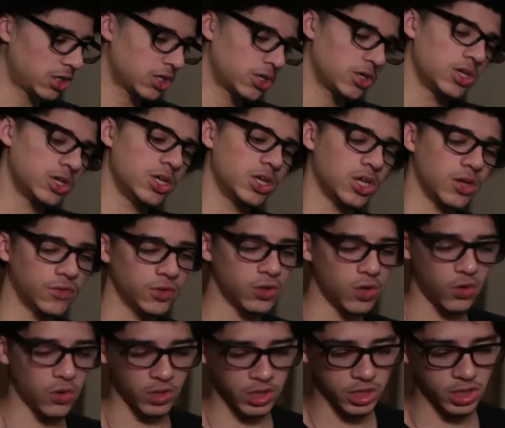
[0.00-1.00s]
here, if
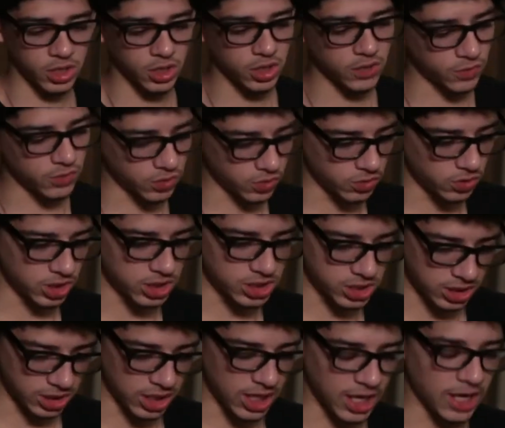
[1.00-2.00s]
you go here, if you do
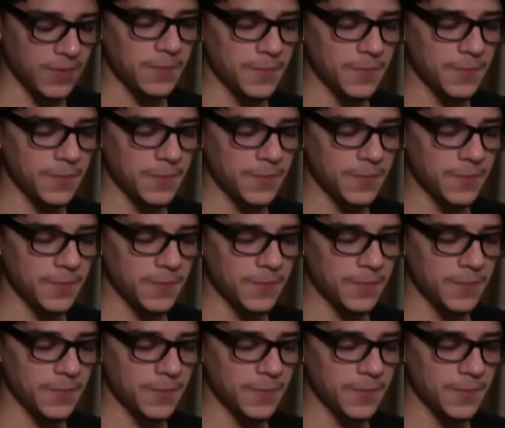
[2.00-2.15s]
this and